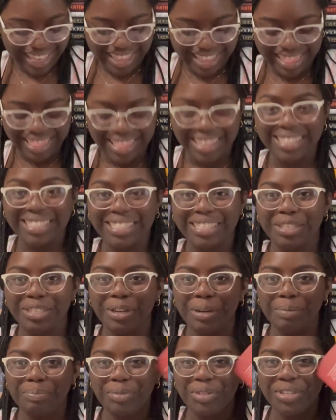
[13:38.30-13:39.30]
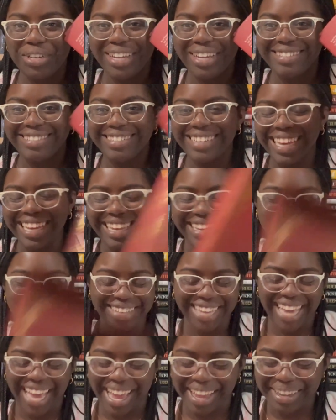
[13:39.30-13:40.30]
the description,
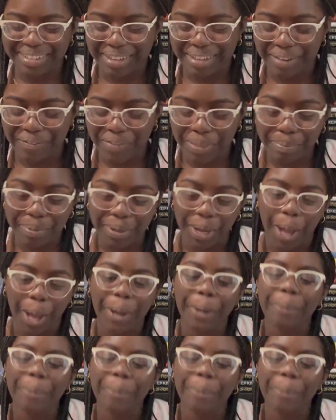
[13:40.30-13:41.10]
okay, of the book.